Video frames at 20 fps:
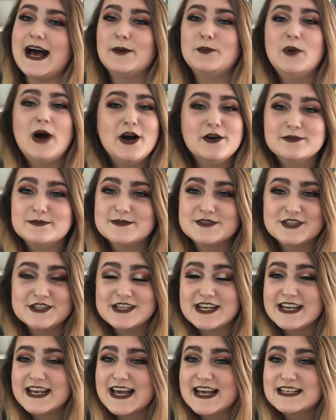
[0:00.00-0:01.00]
Welcome to
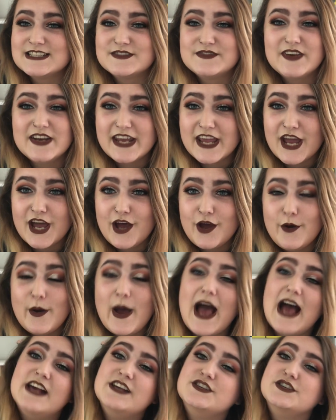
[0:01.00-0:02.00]
today's video.
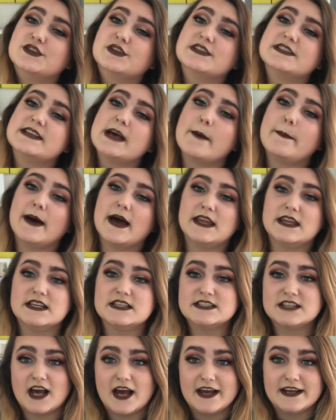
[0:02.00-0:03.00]
As you can tell by the
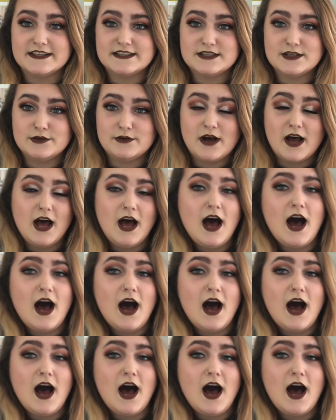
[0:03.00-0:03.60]
title,